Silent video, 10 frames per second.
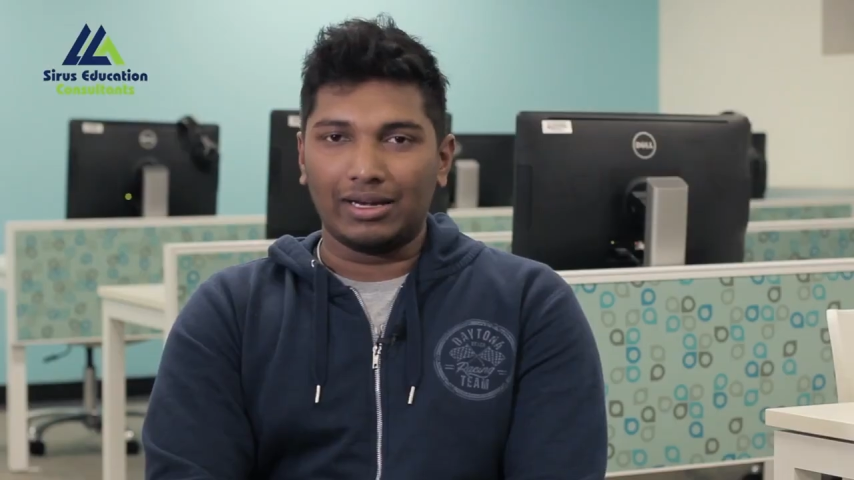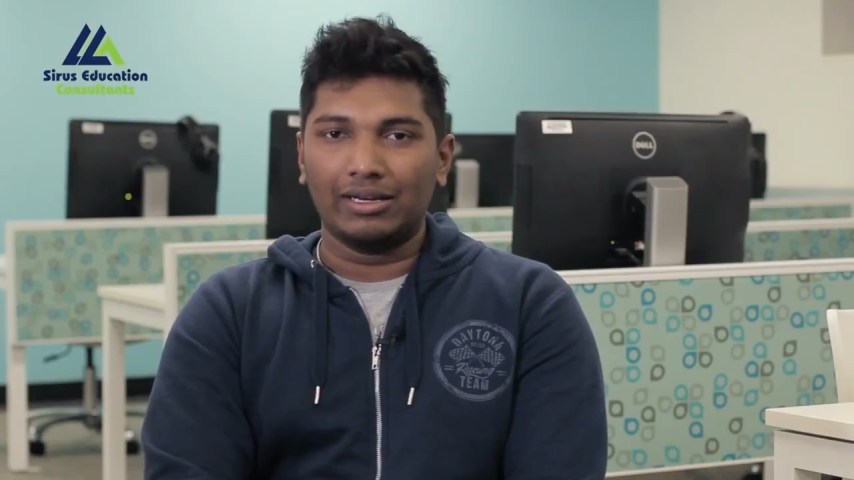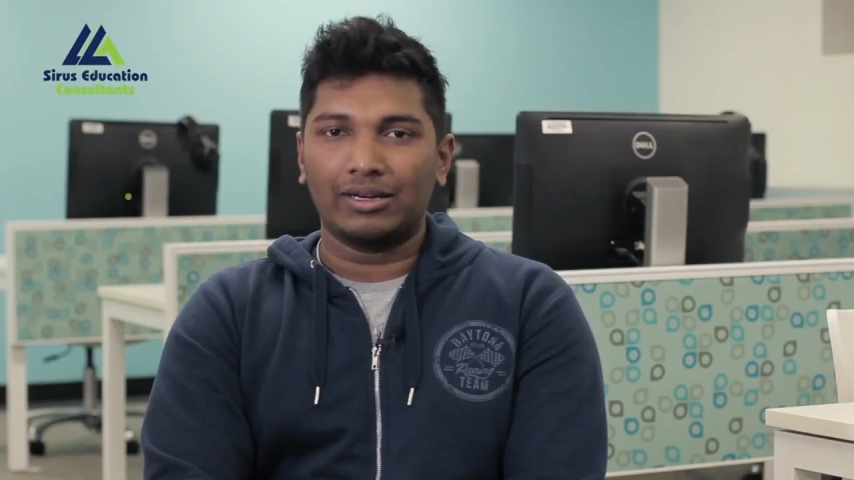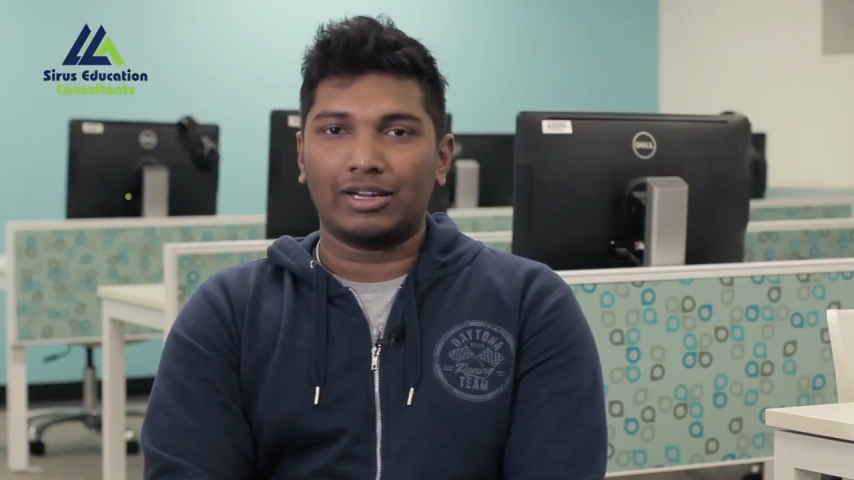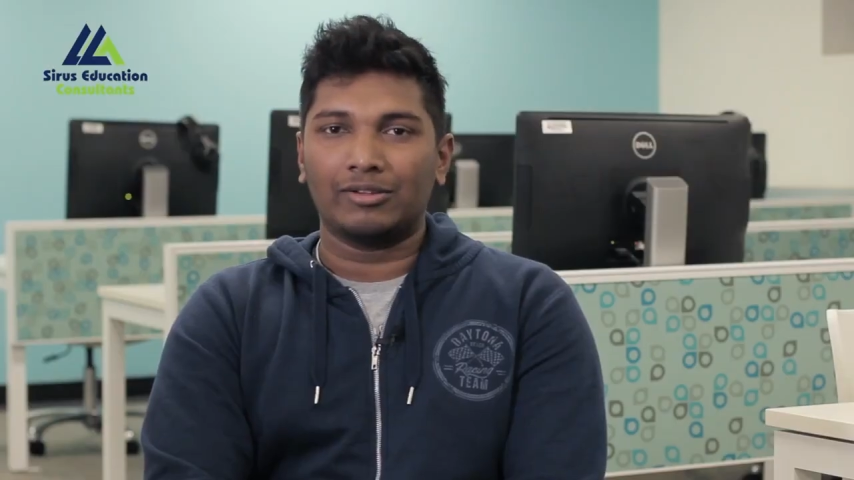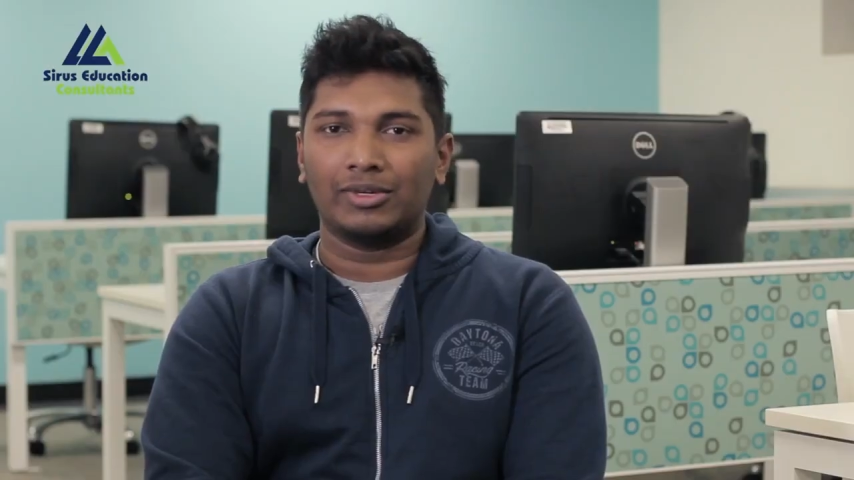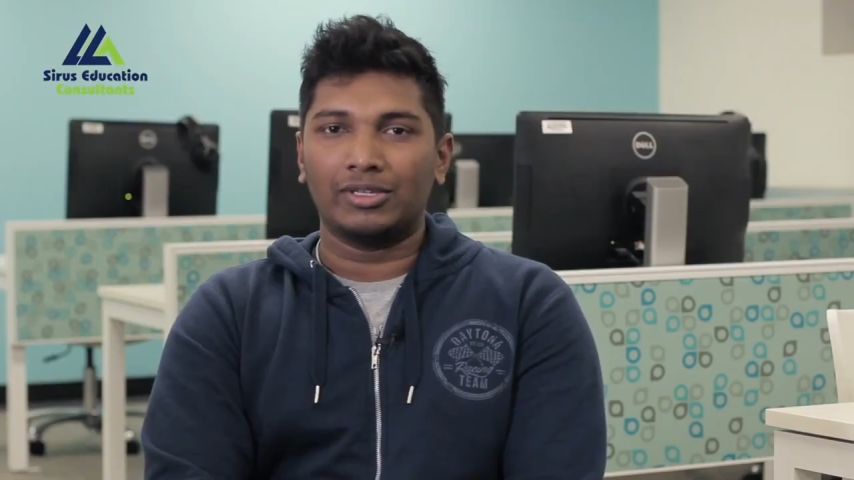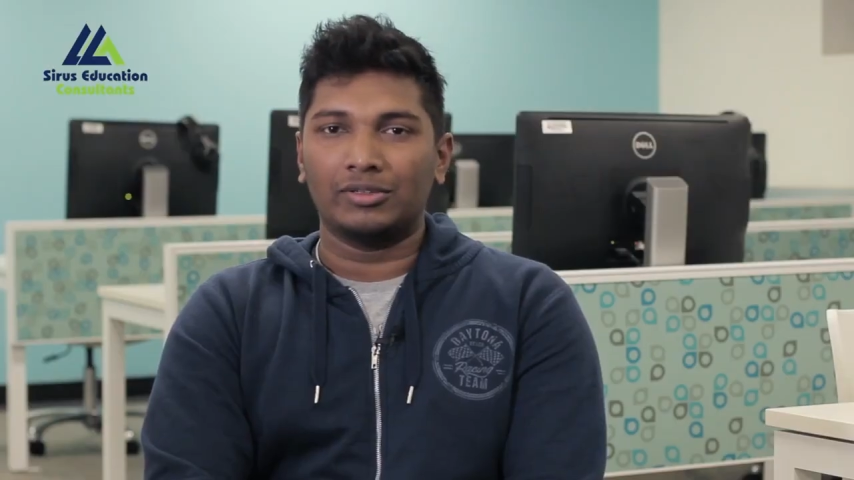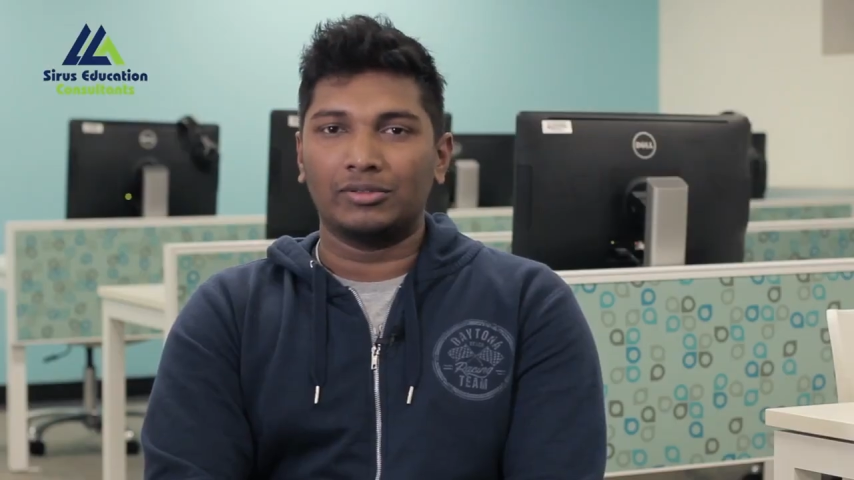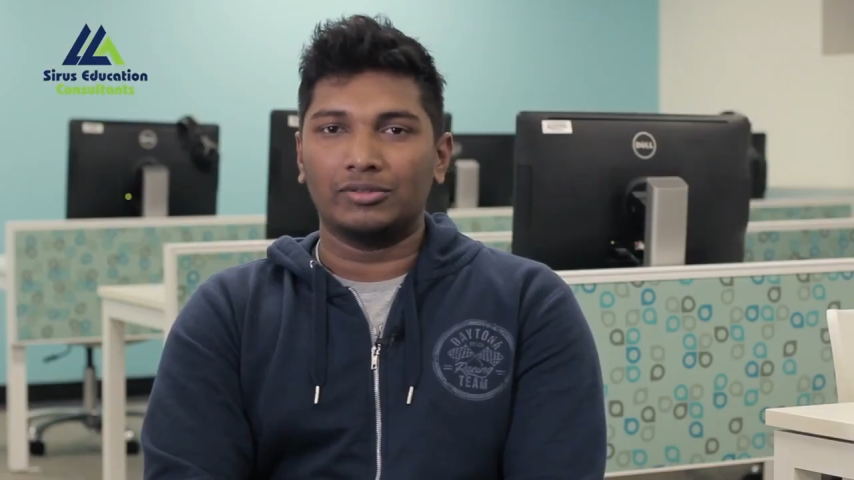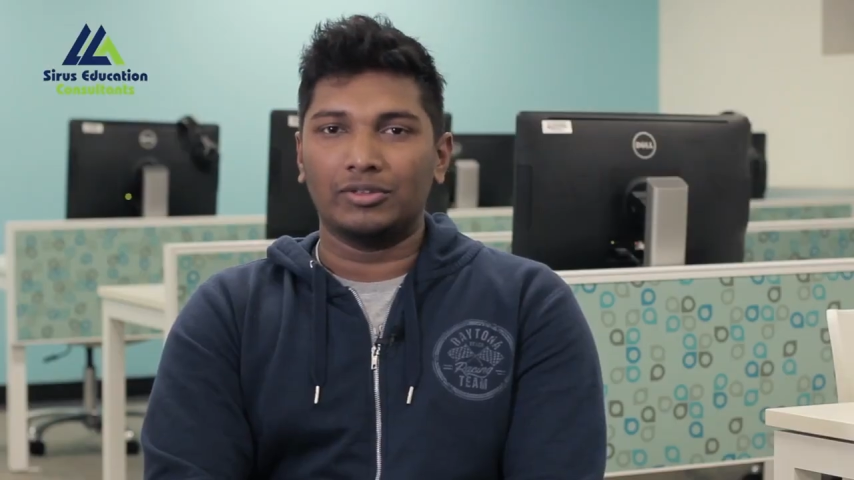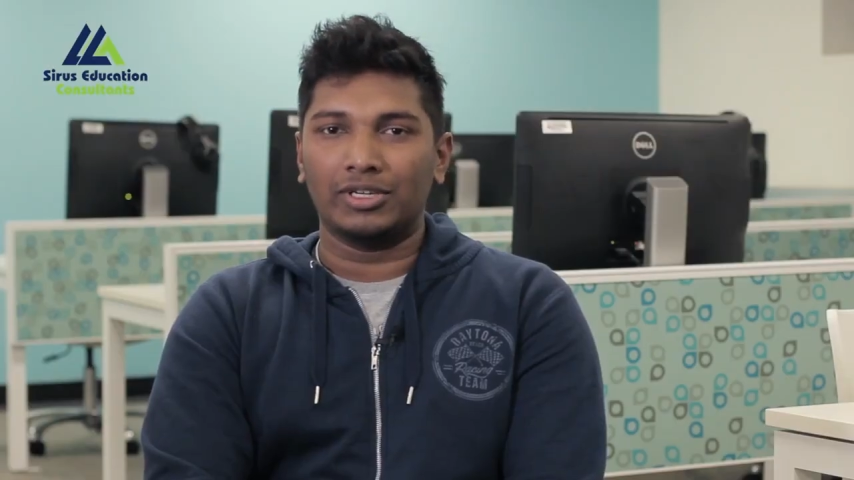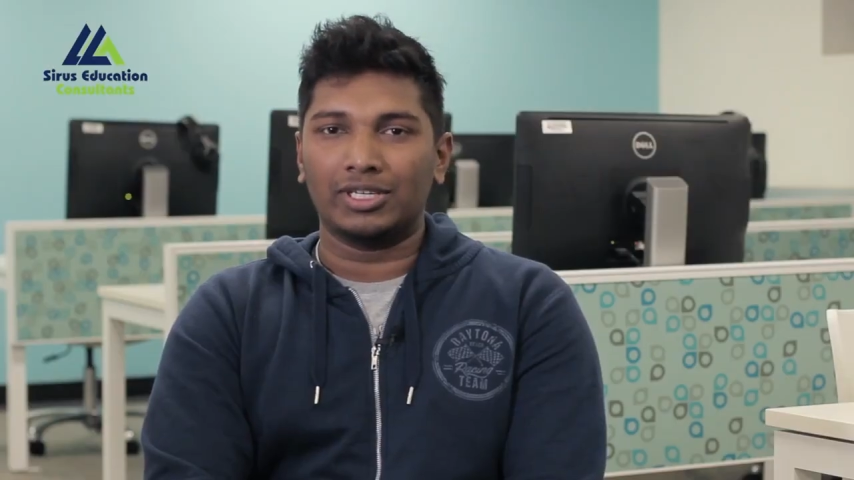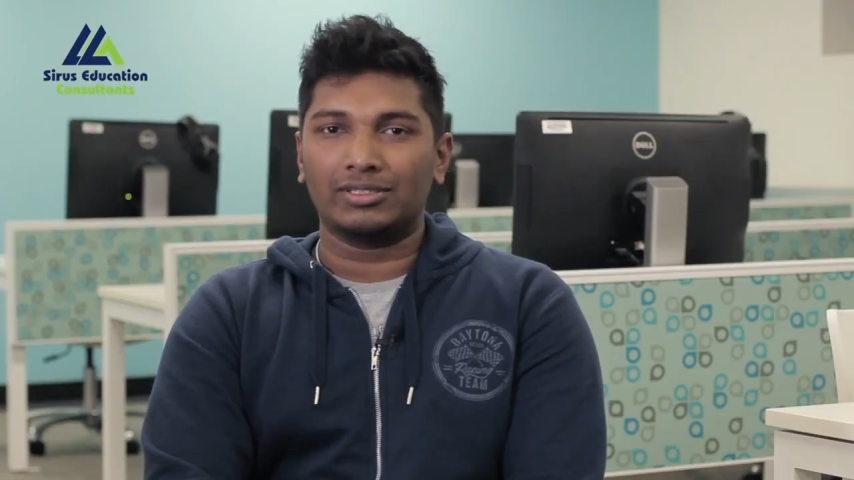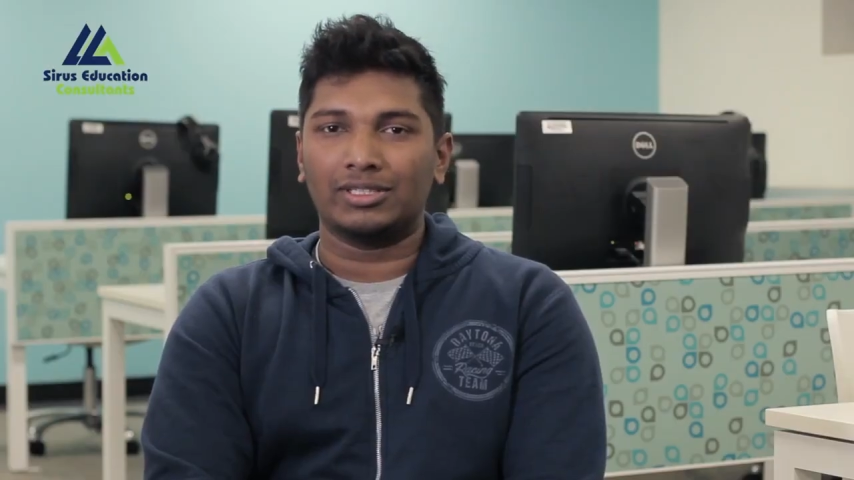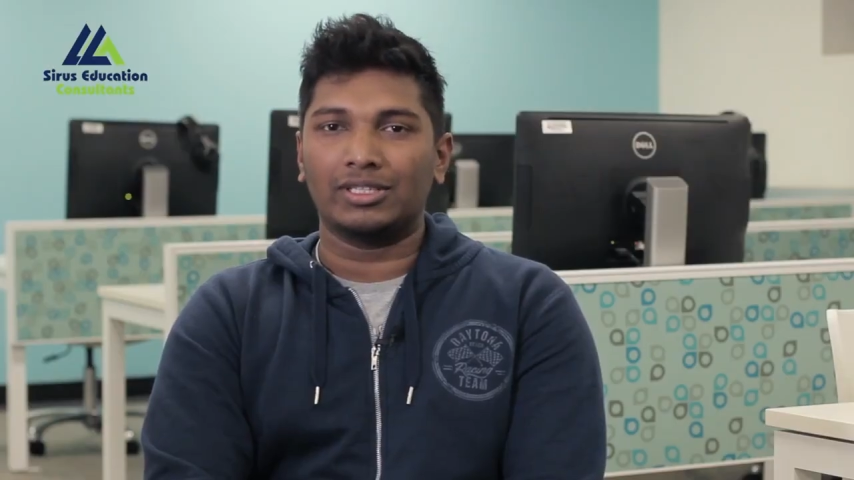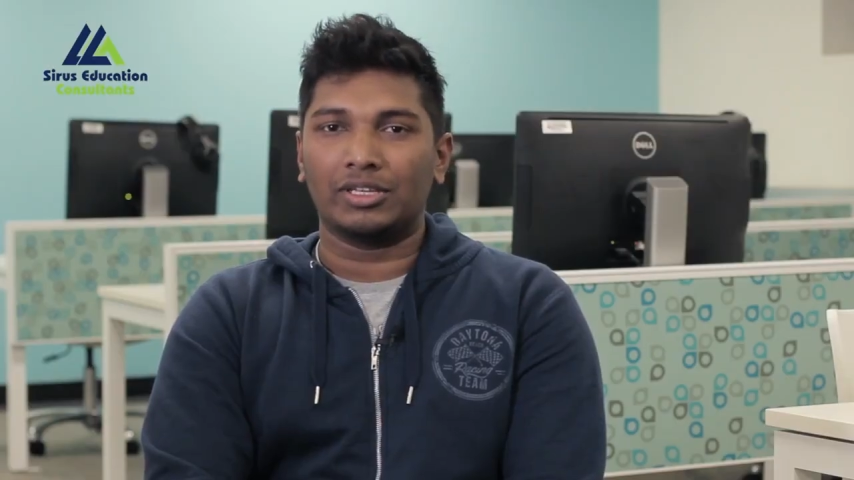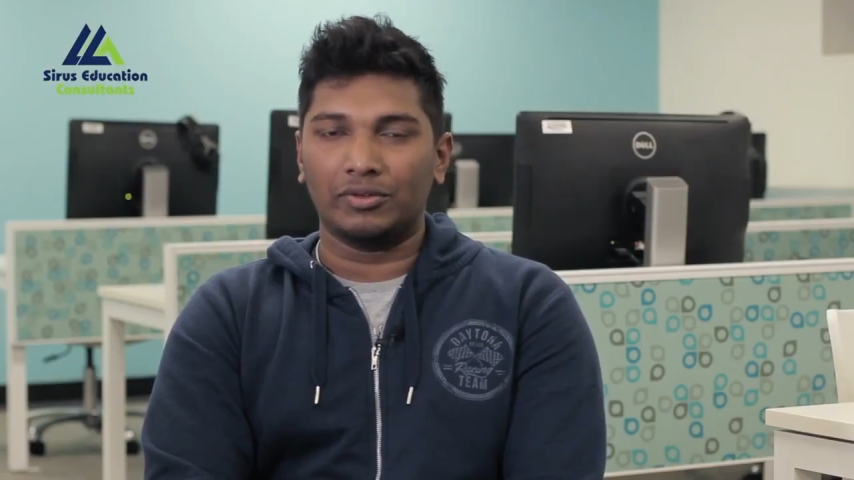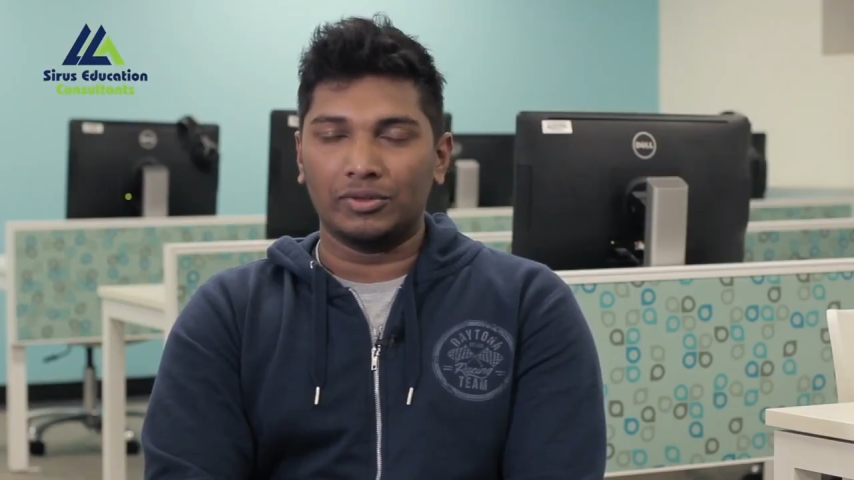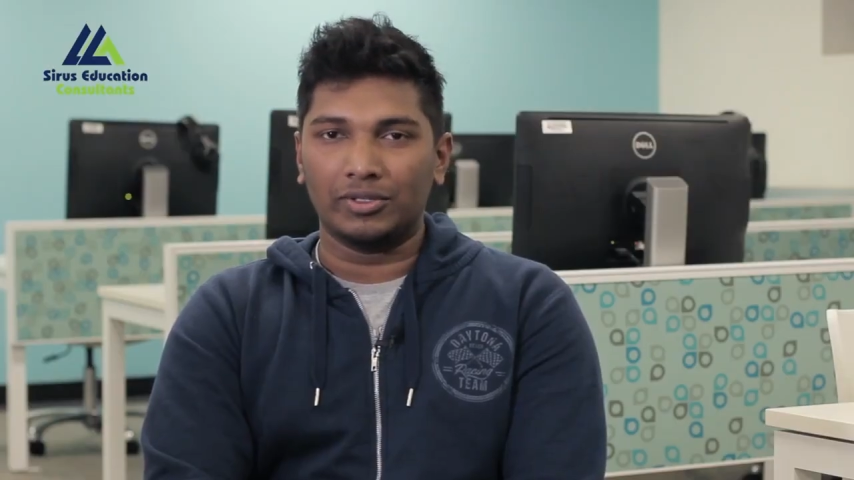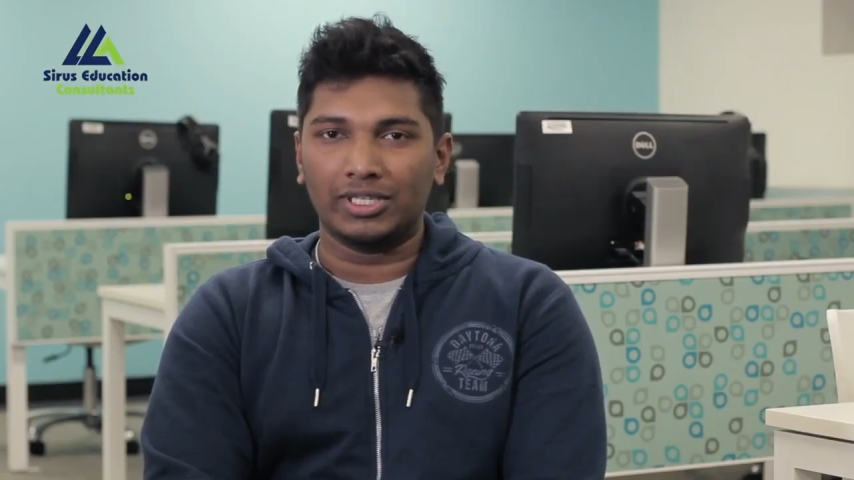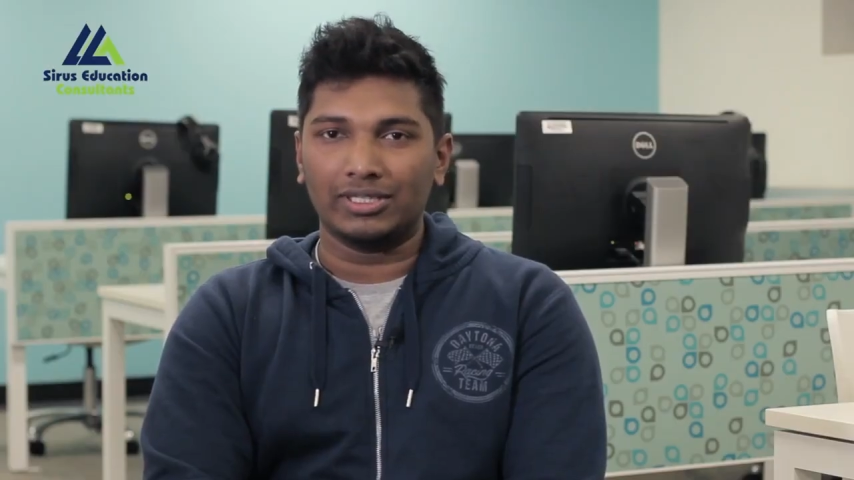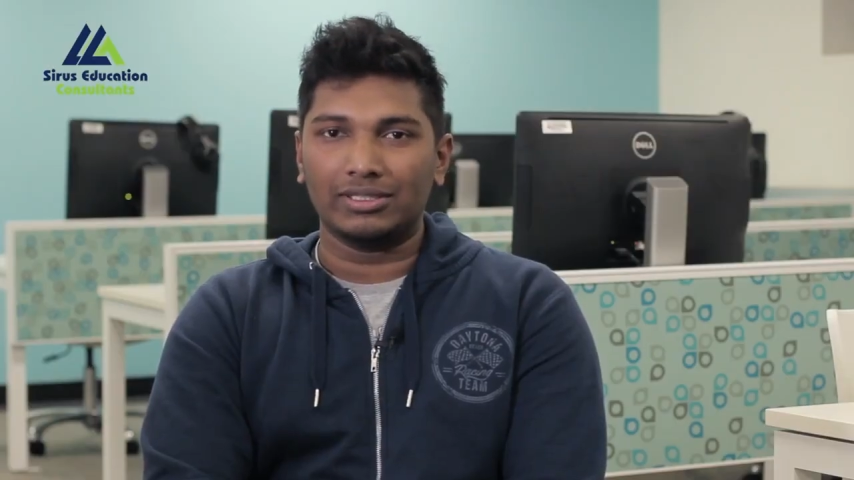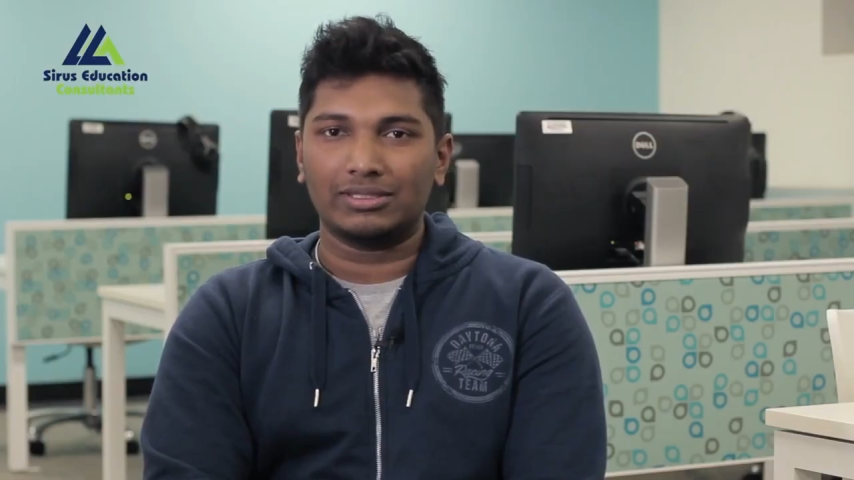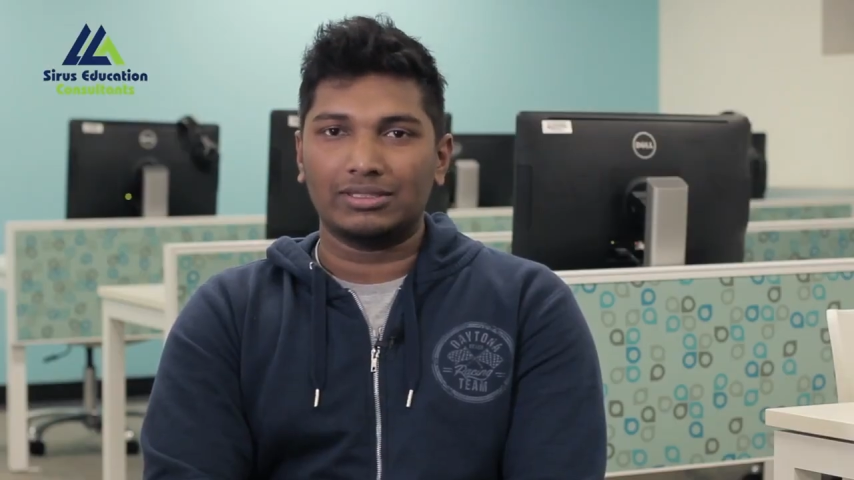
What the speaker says: I really recommend you to join us in QUT.